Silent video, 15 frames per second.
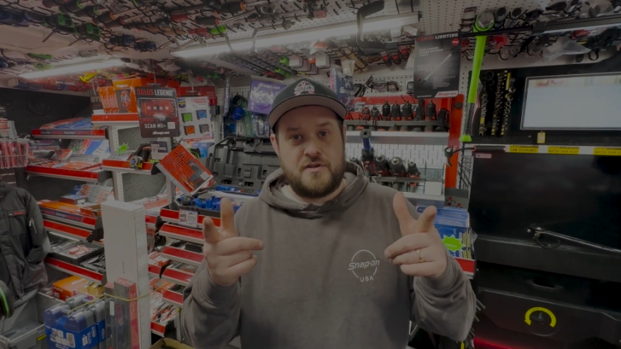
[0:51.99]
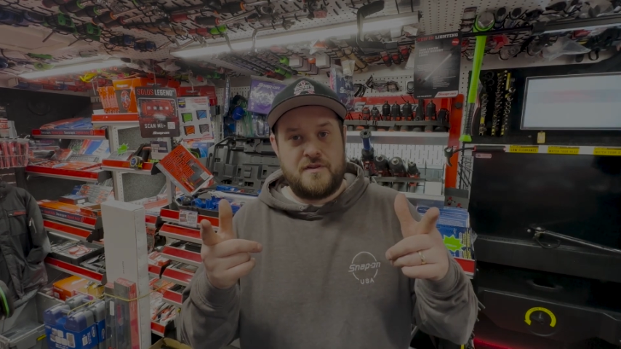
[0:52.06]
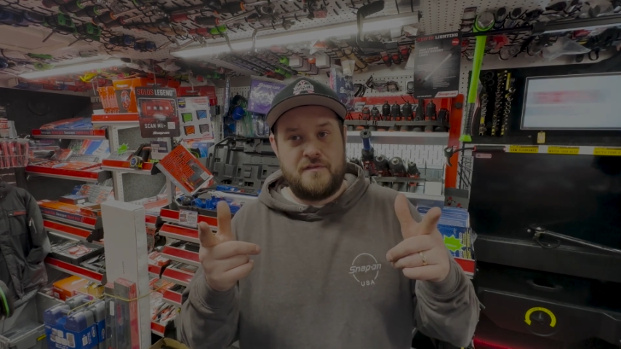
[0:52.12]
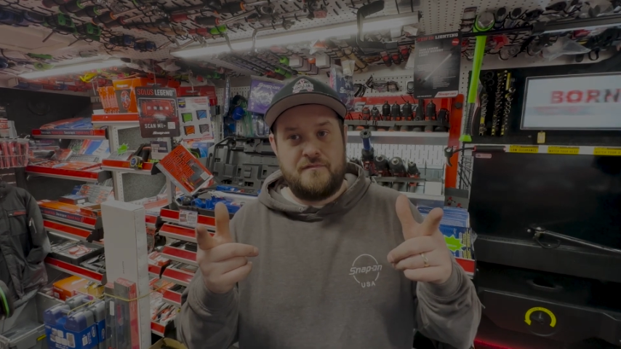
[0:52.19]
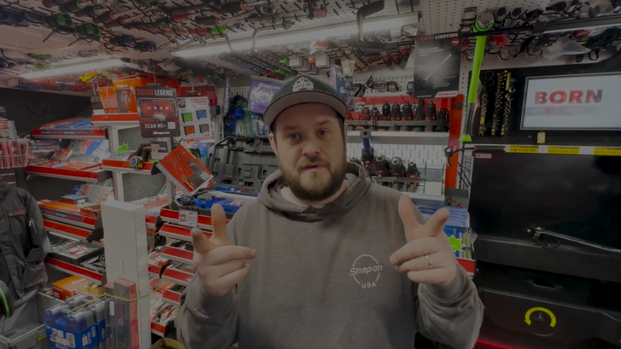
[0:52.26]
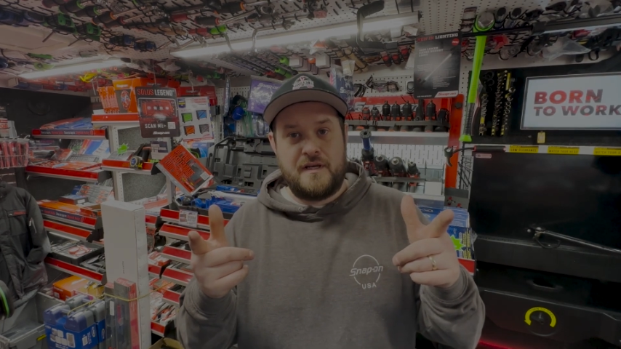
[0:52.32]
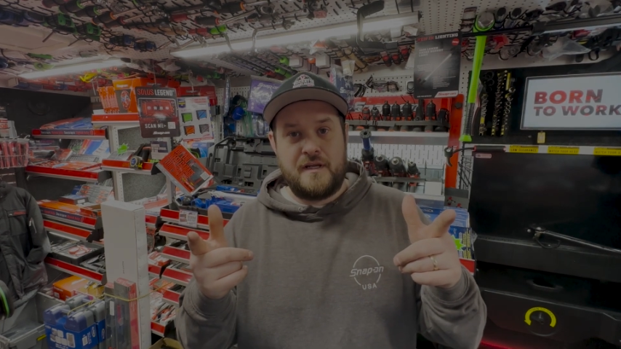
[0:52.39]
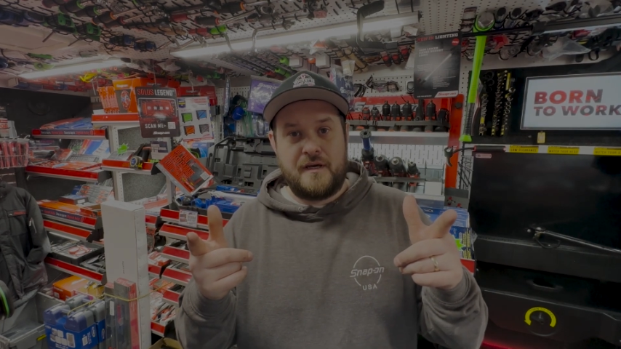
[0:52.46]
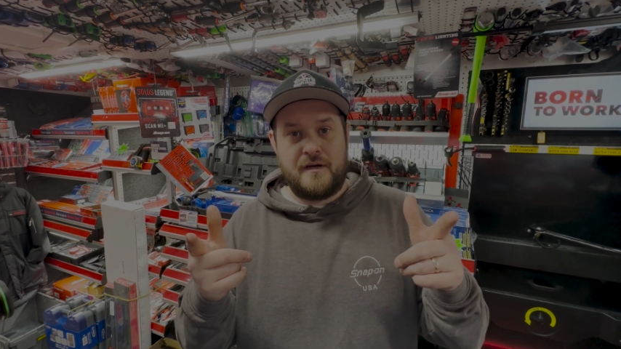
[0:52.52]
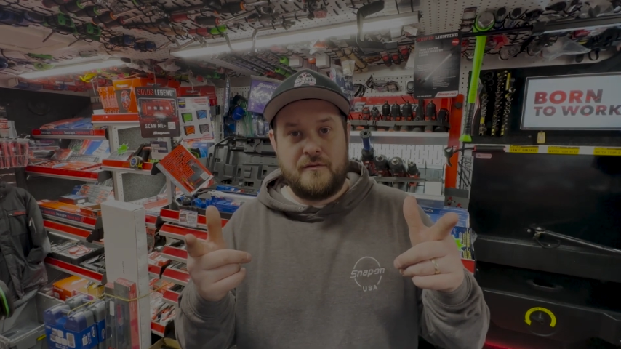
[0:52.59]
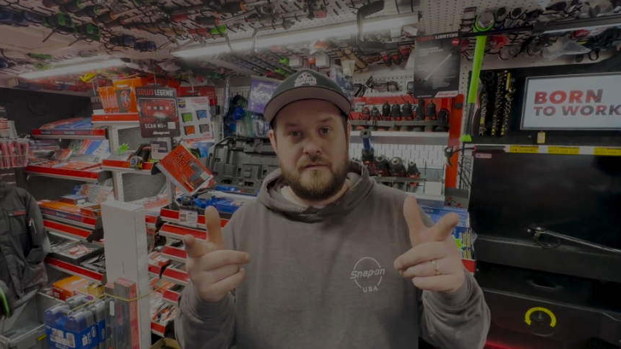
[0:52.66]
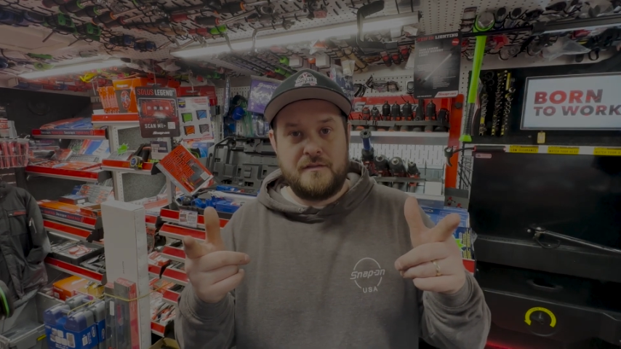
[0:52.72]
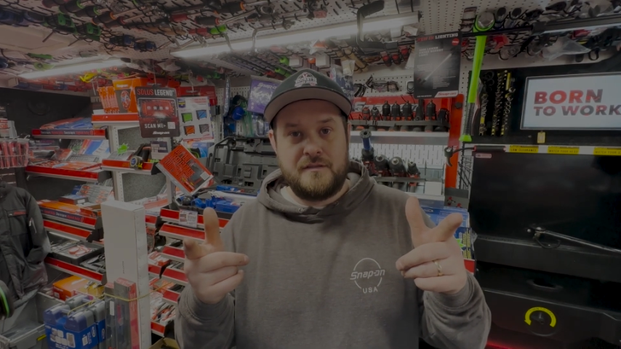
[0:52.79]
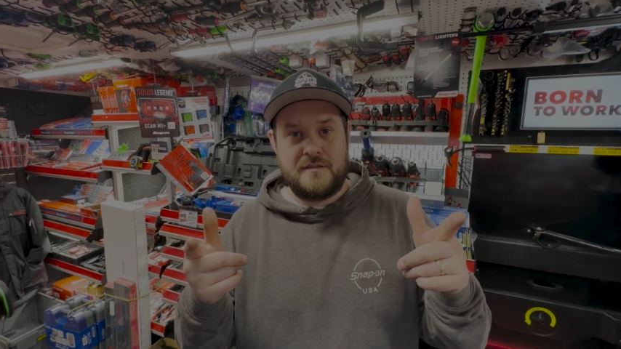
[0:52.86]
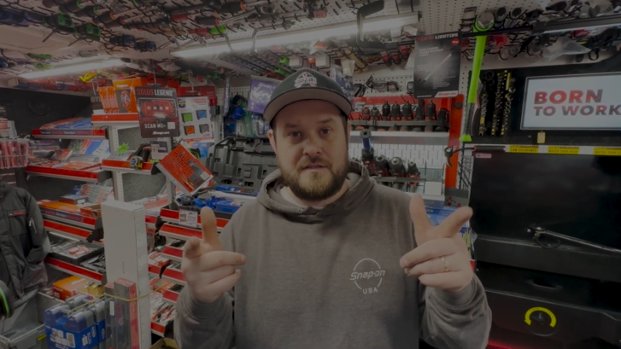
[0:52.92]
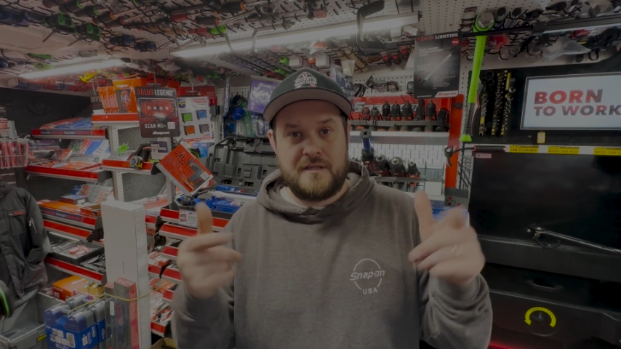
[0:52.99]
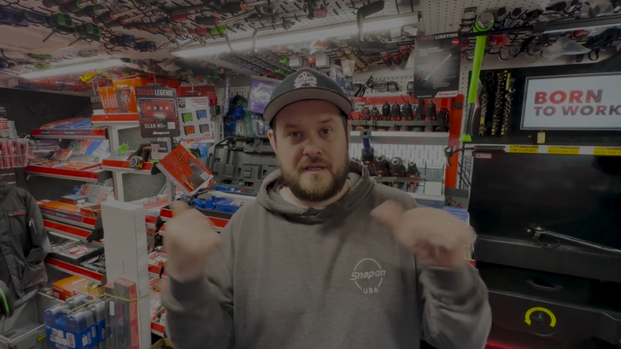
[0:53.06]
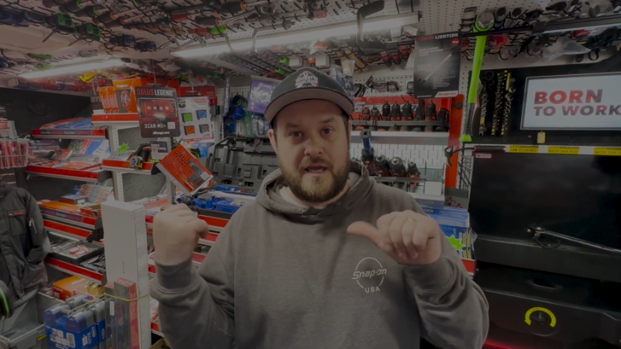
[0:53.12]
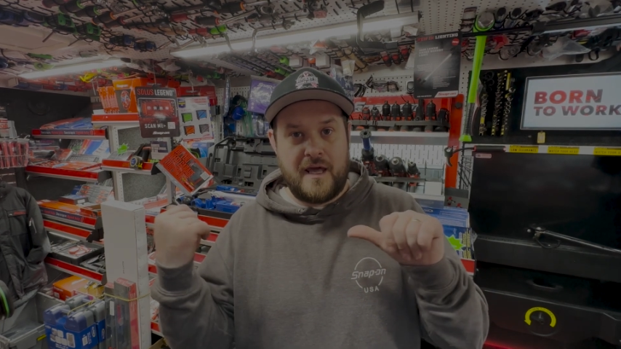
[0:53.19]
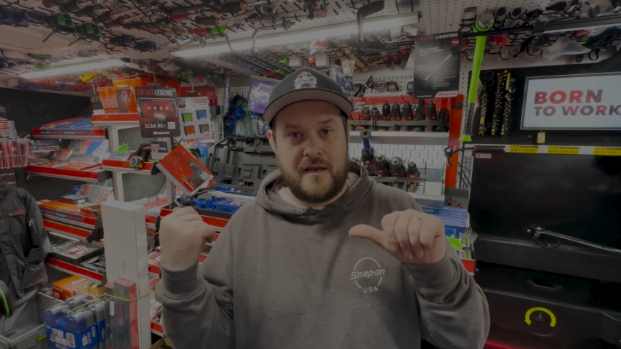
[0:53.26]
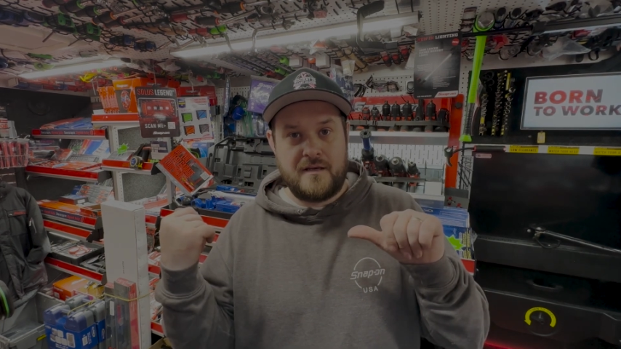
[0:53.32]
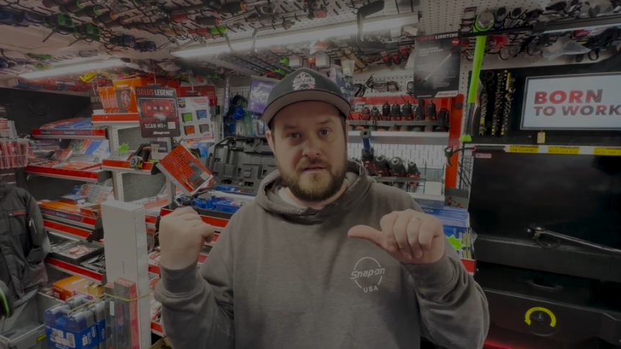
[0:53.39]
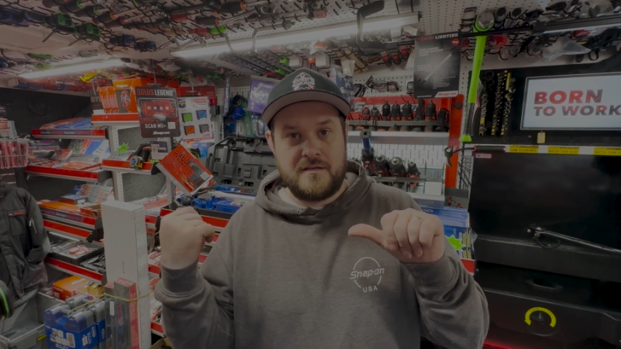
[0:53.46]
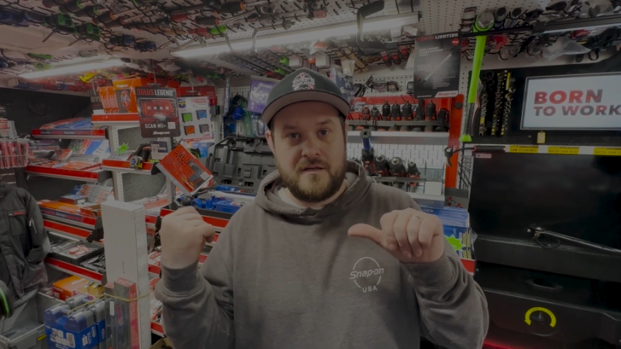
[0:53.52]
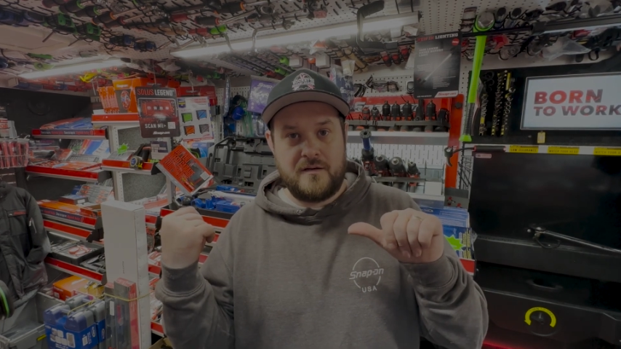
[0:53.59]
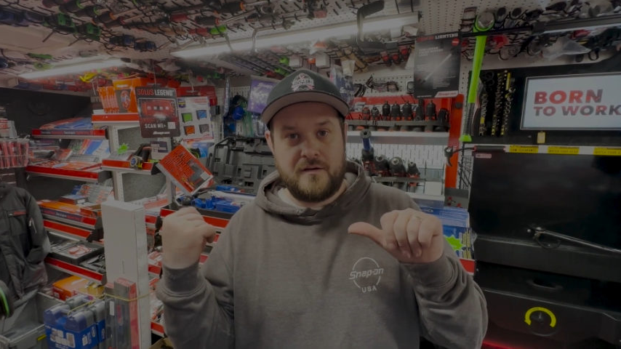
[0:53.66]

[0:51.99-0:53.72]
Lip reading: the video to the end,